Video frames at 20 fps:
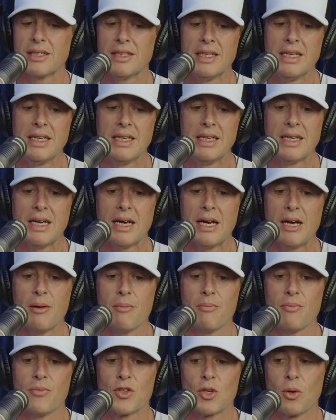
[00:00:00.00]
it.
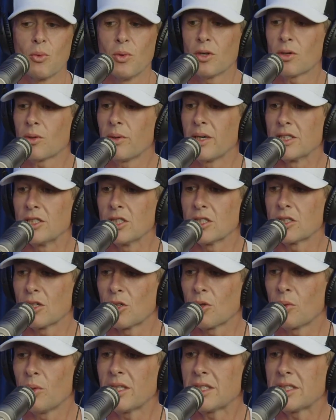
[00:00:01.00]
So real quick, just
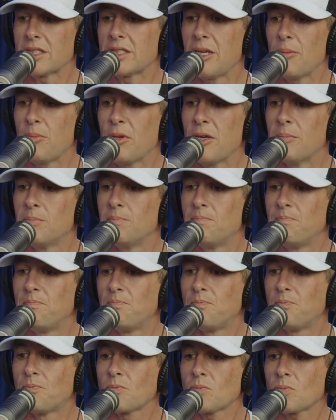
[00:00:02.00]
a quick snippet.
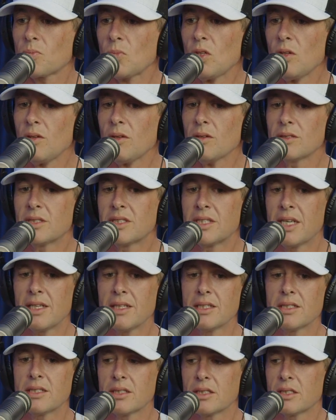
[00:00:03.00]

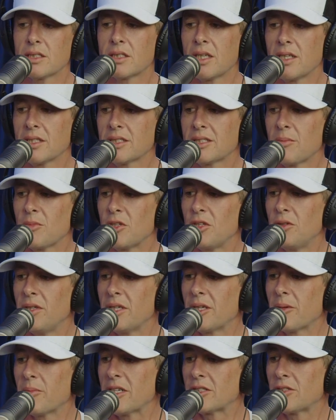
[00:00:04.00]
Tell us something
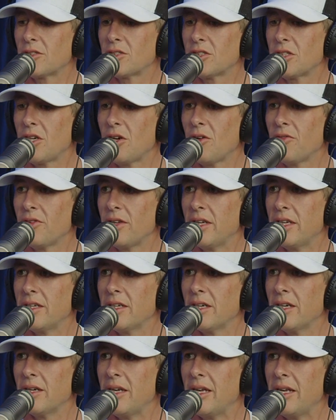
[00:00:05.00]
unique about yourself
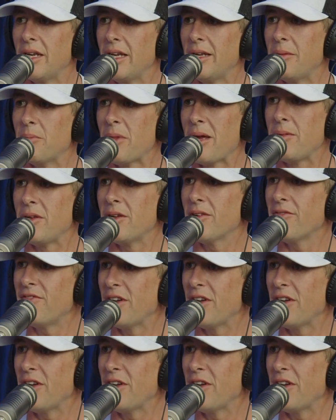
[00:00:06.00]
and maybe a